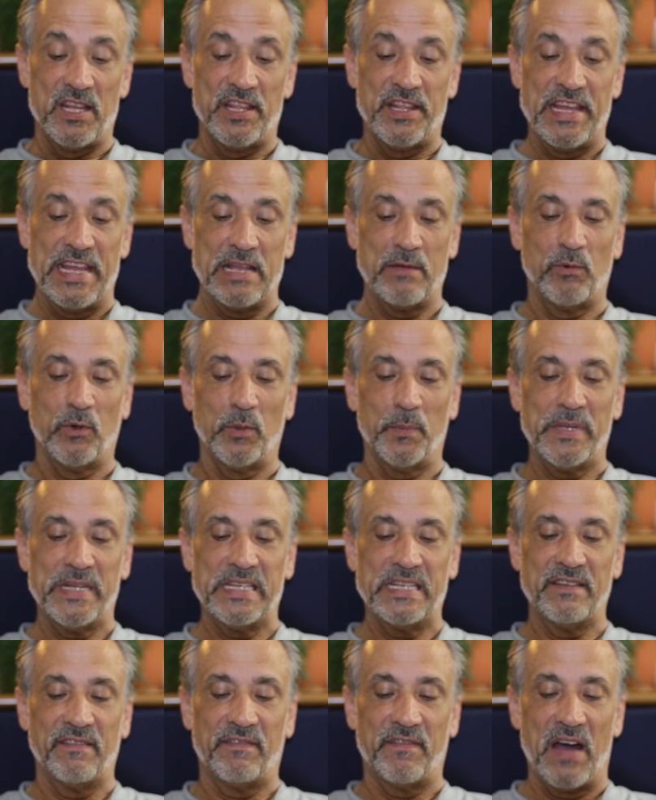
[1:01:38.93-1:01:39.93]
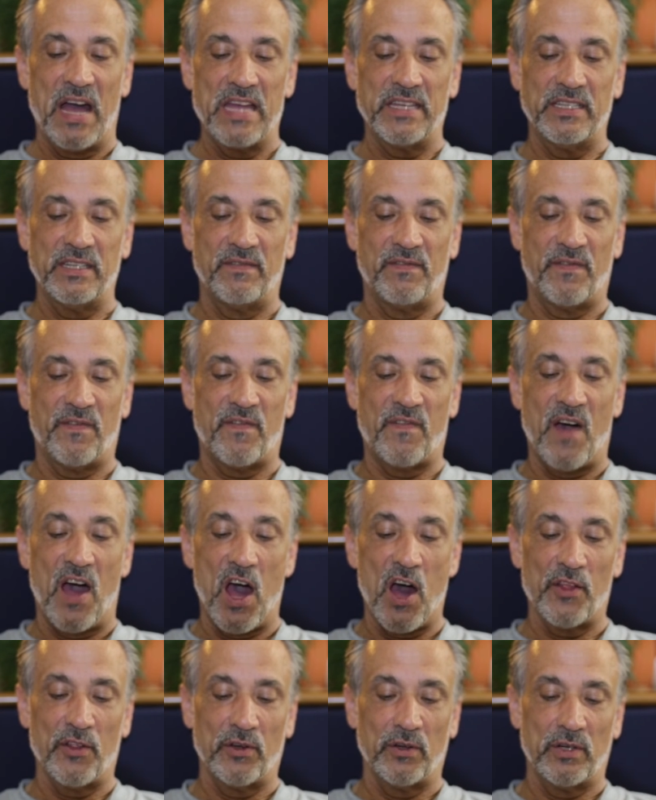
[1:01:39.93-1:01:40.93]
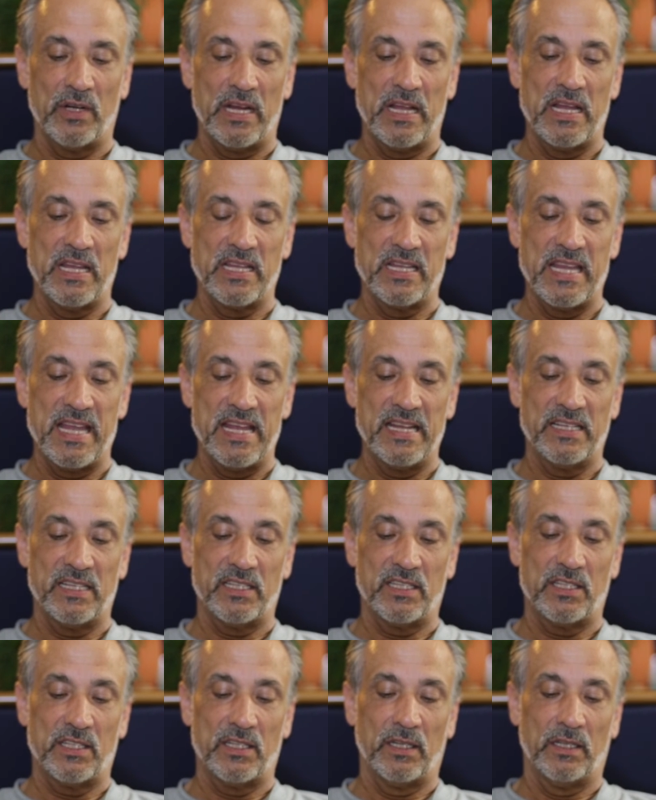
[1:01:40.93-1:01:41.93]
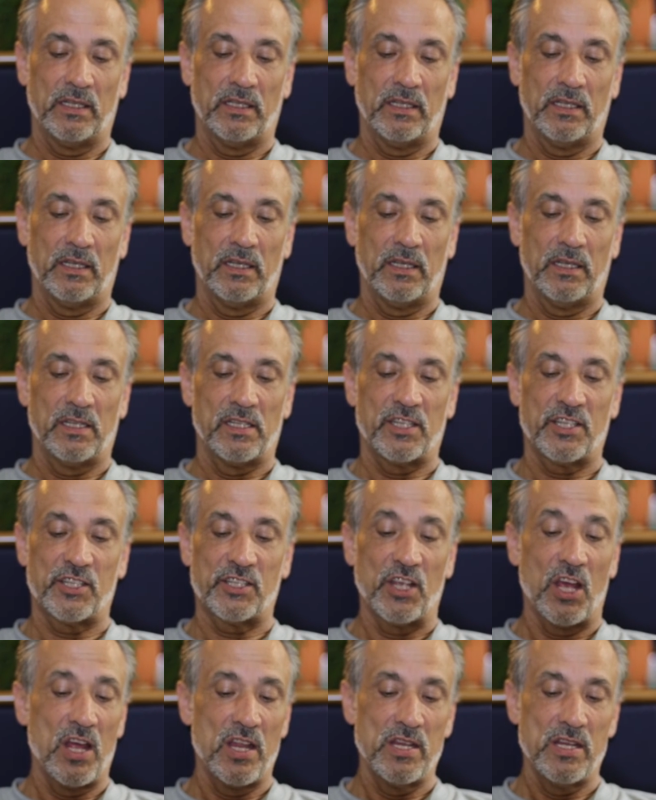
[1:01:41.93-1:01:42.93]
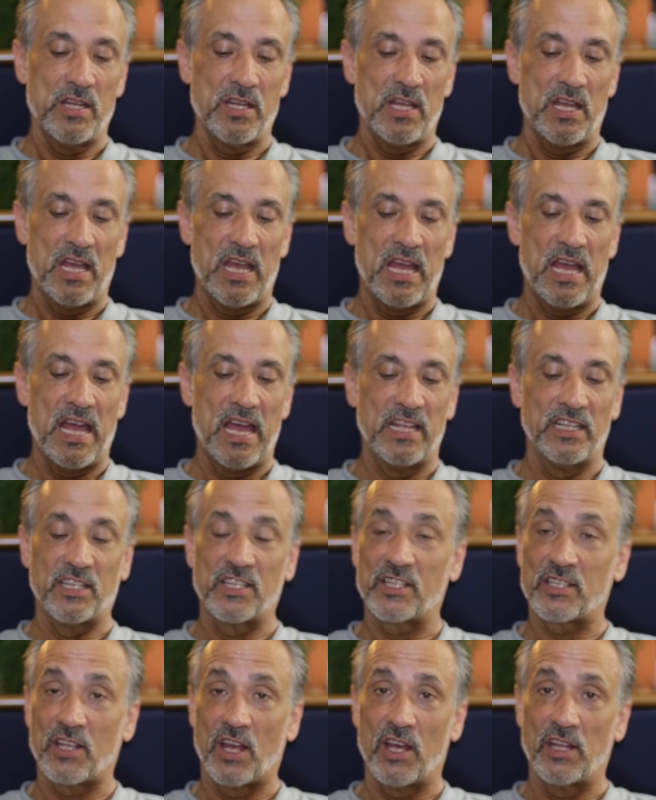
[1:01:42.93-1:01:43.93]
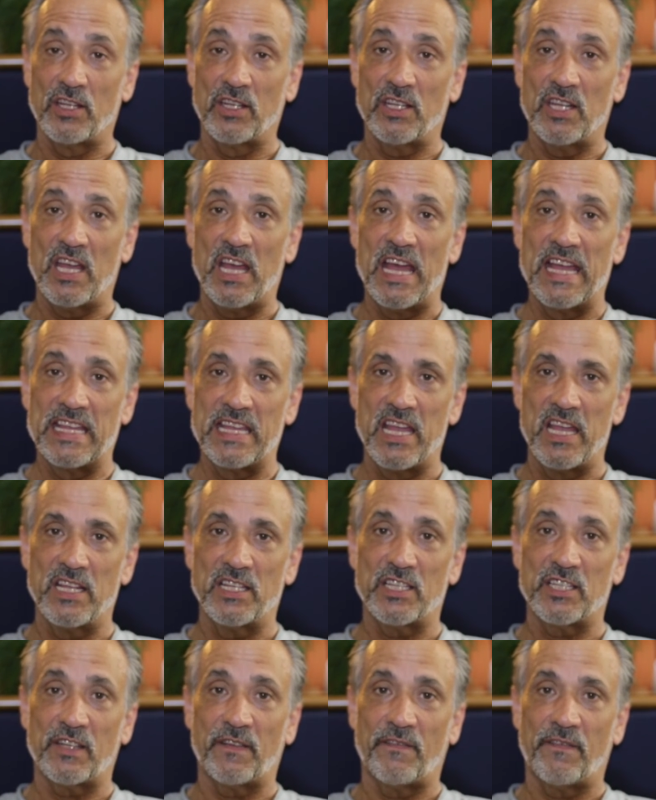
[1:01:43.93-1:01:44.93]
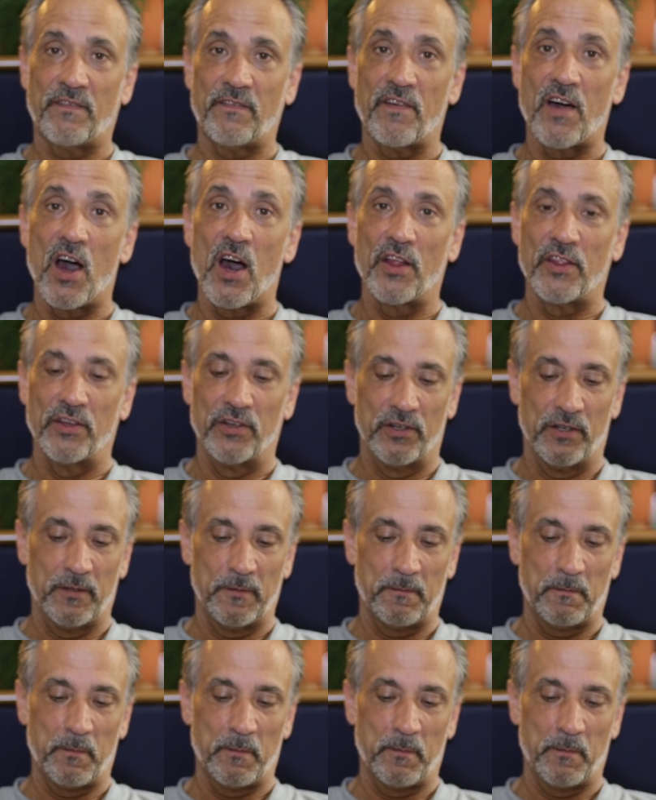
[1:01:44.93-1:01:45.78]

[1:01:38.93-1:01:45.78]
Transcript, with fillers: They will be divided father against son, and son against father.